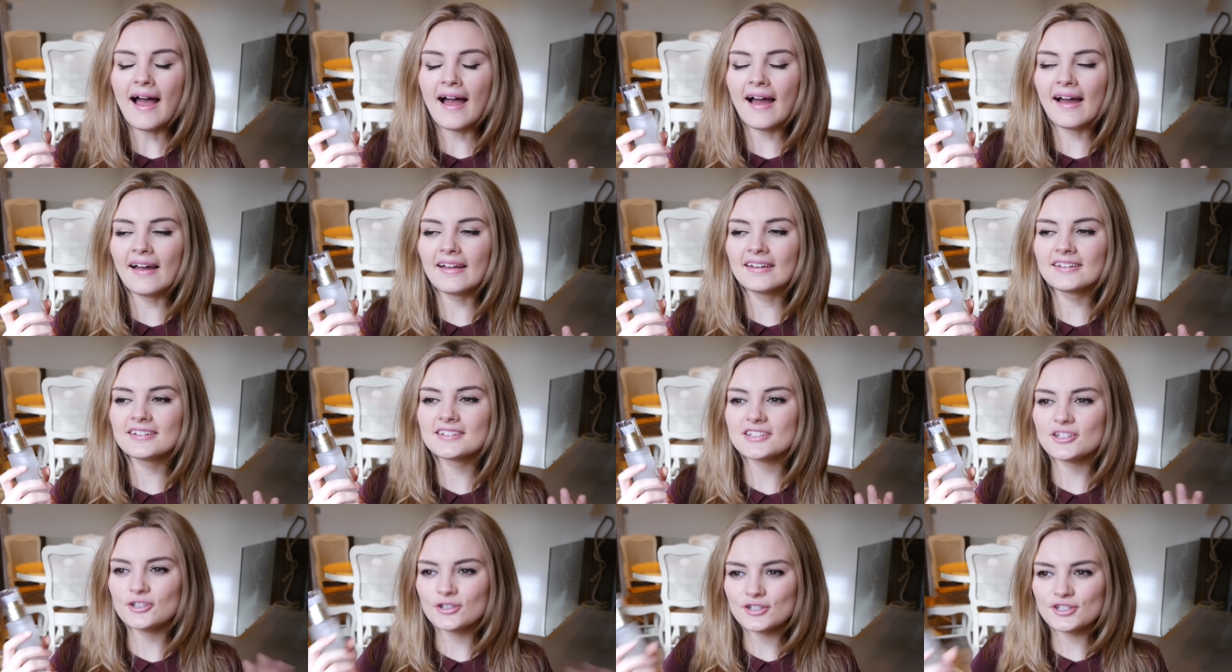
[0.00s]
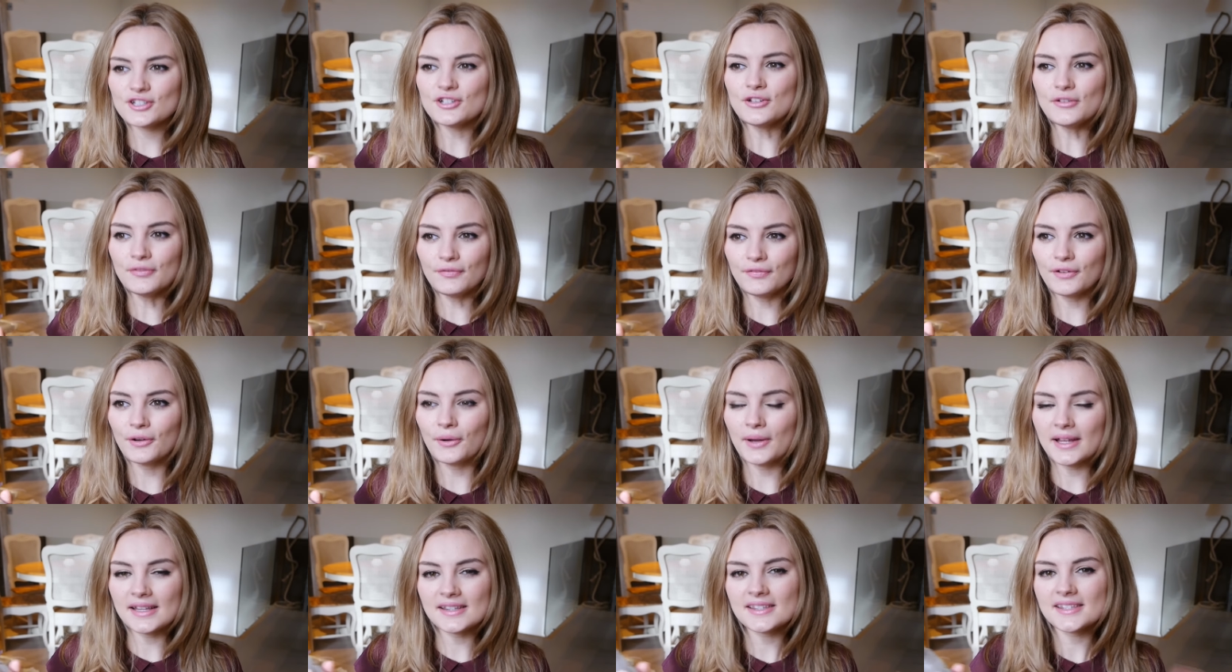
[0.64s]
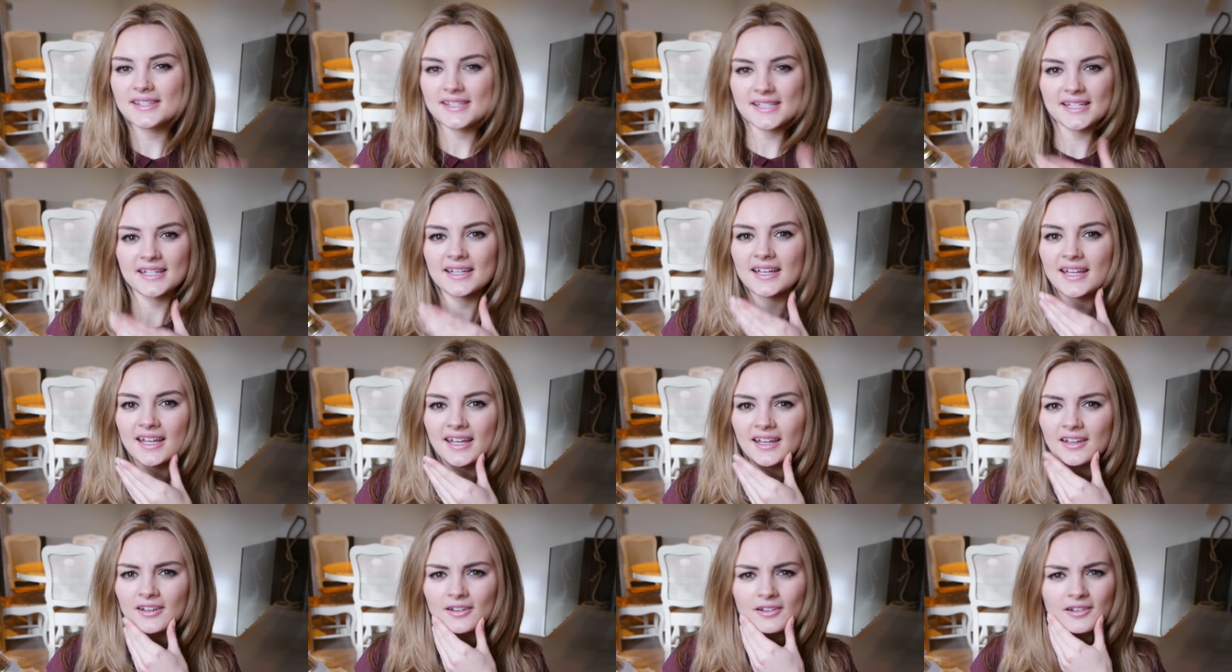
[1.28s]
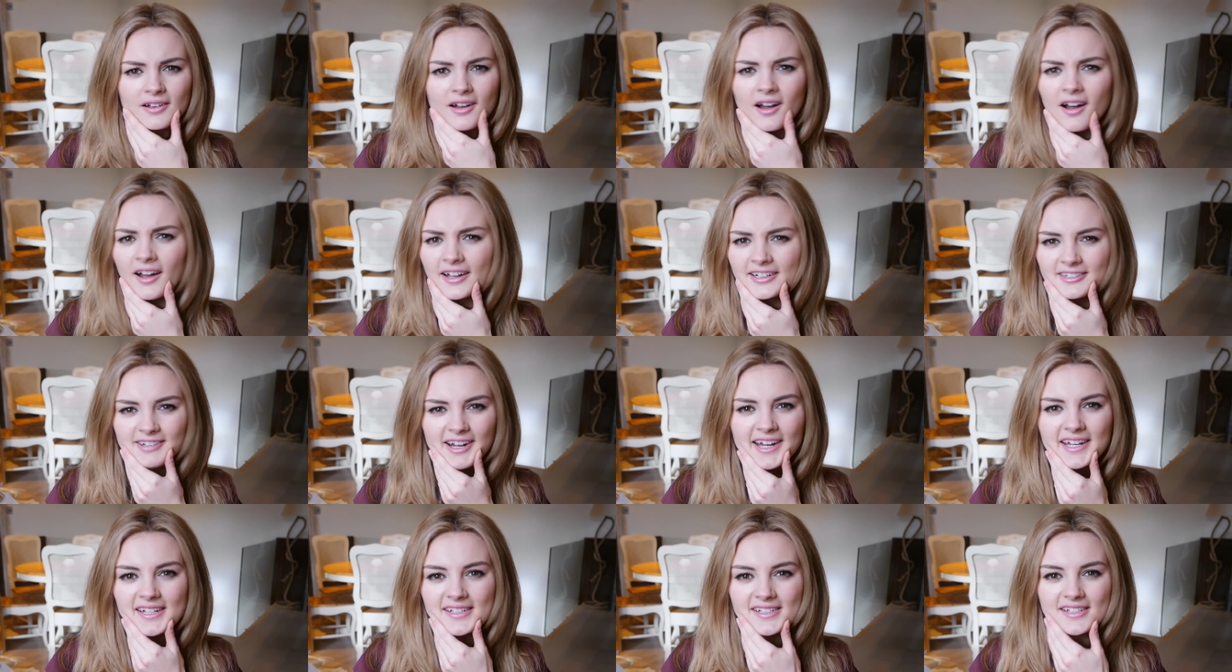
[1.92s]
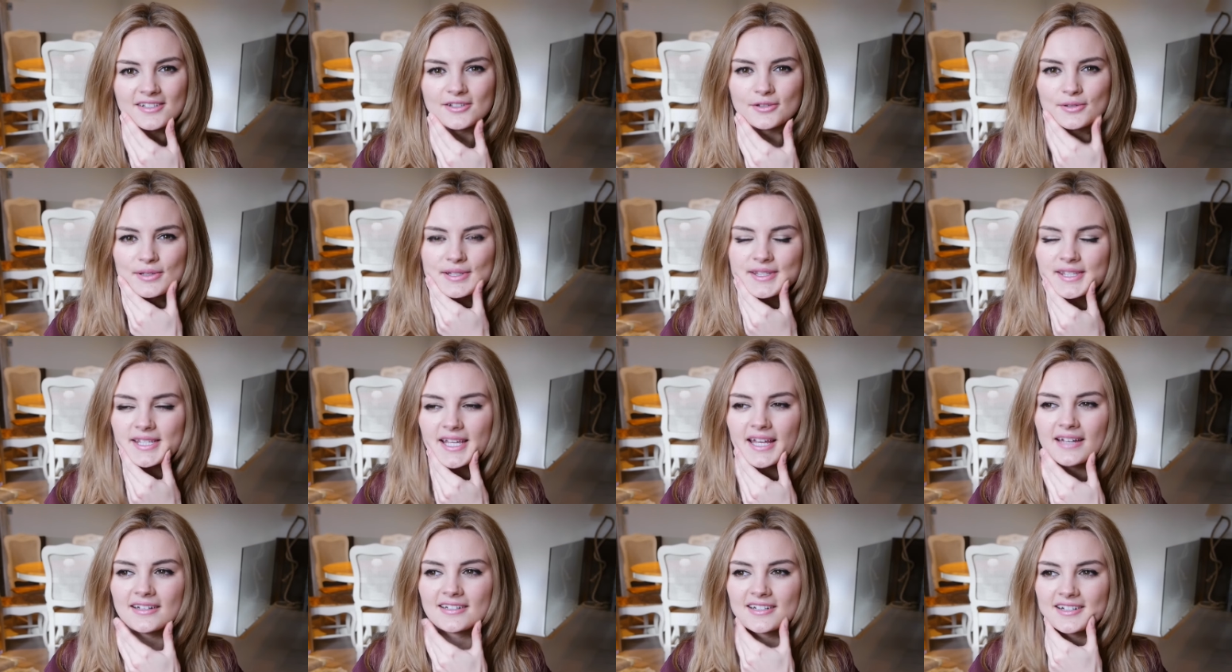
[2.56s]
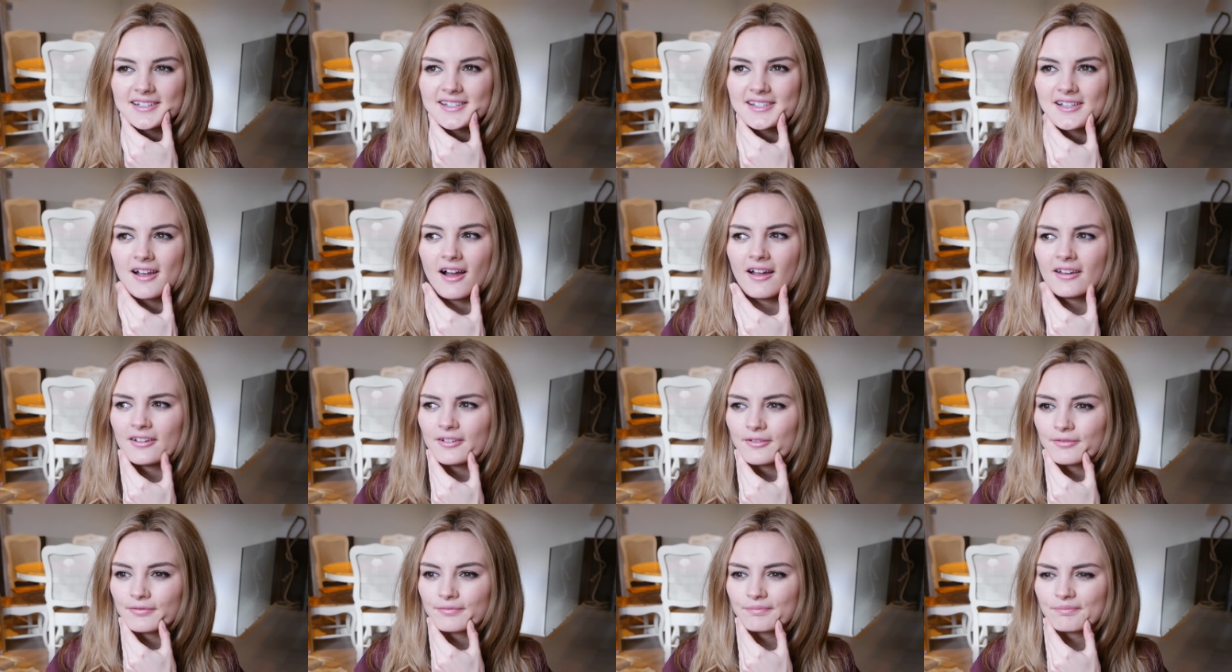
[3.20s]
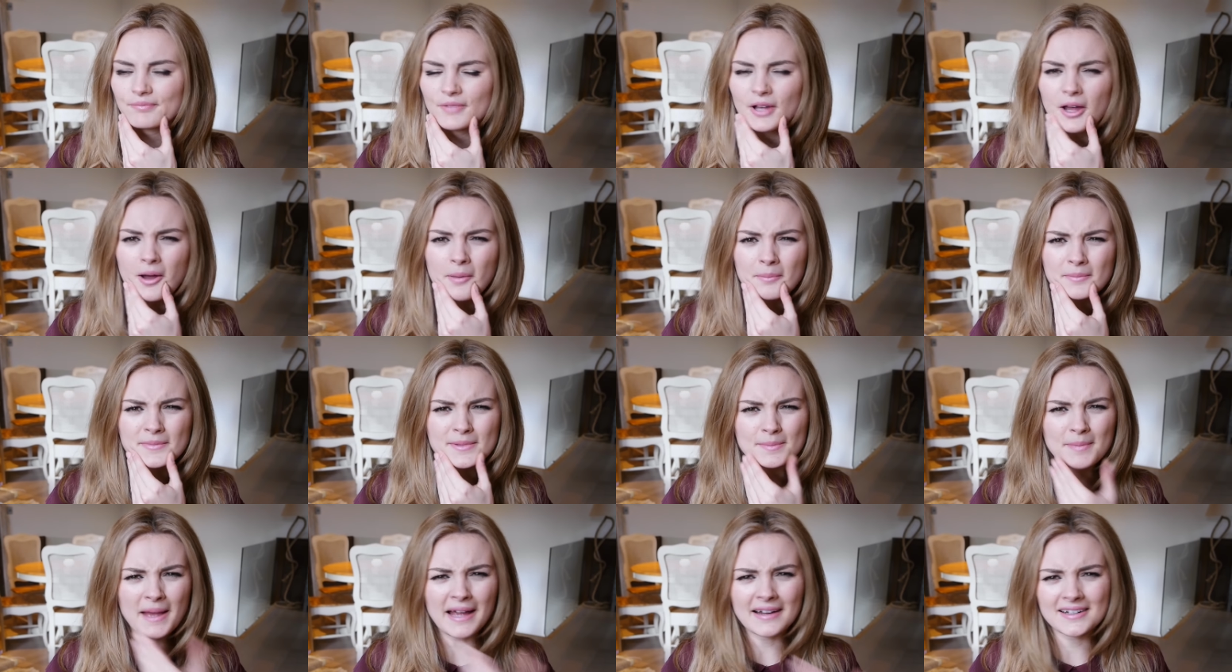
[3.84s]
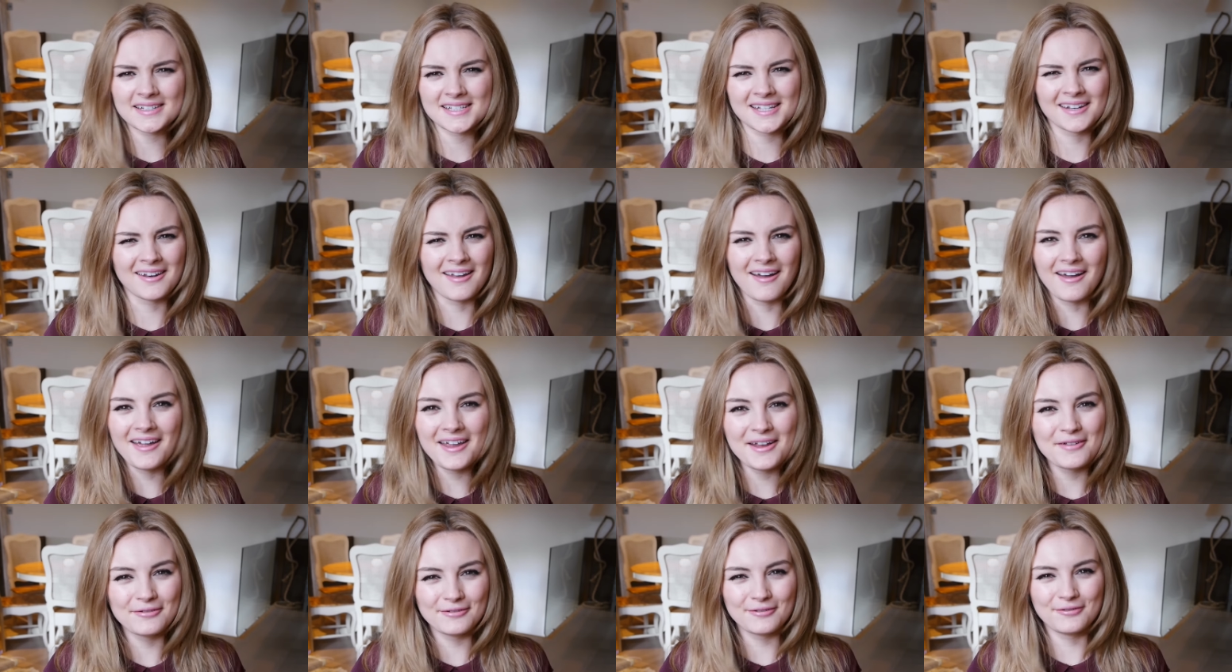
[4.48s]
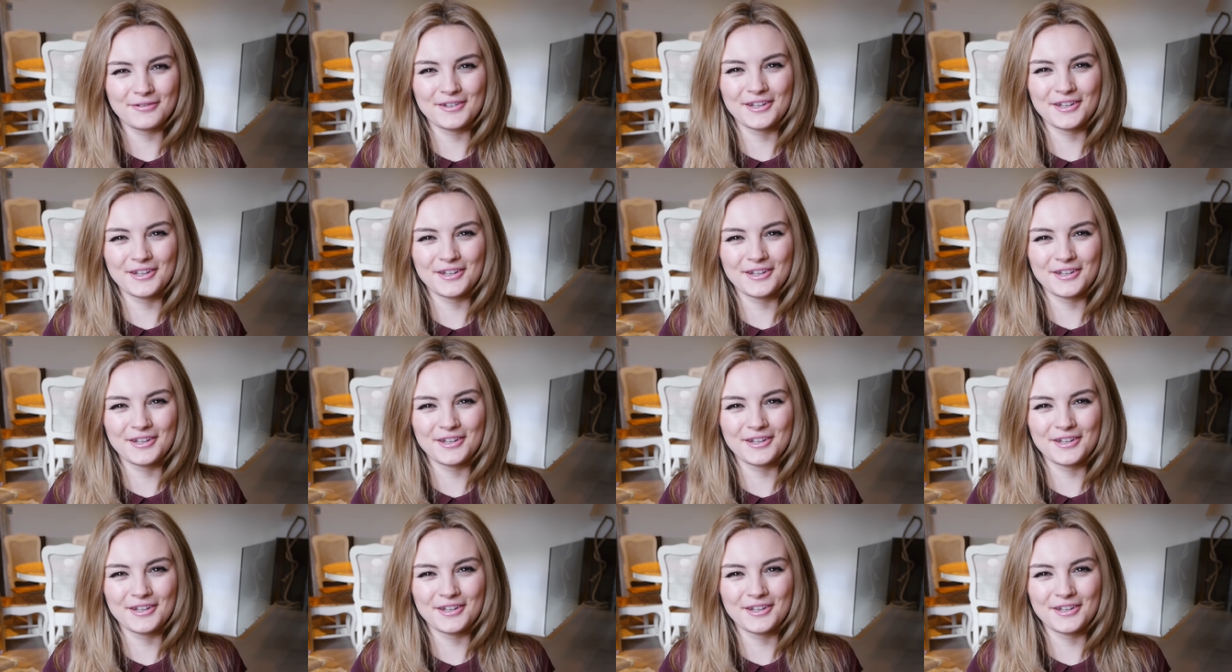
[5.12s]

and you do feel instantly hydrated, your skin just kind of comes back to life